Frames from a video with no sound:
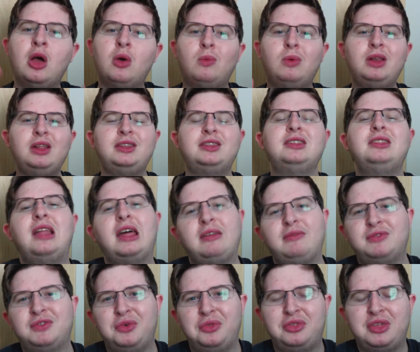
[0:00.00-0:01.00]
What a
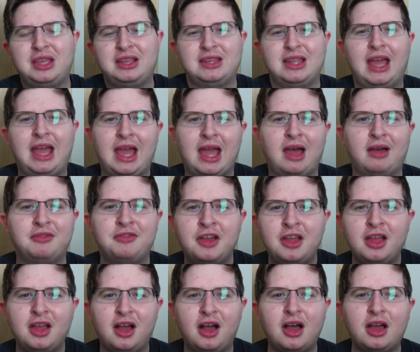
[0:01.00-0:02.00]
delightful thing to have,
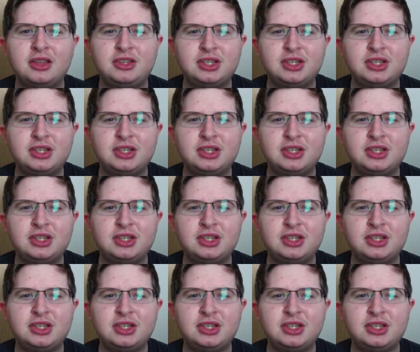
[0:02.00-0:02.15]
uh,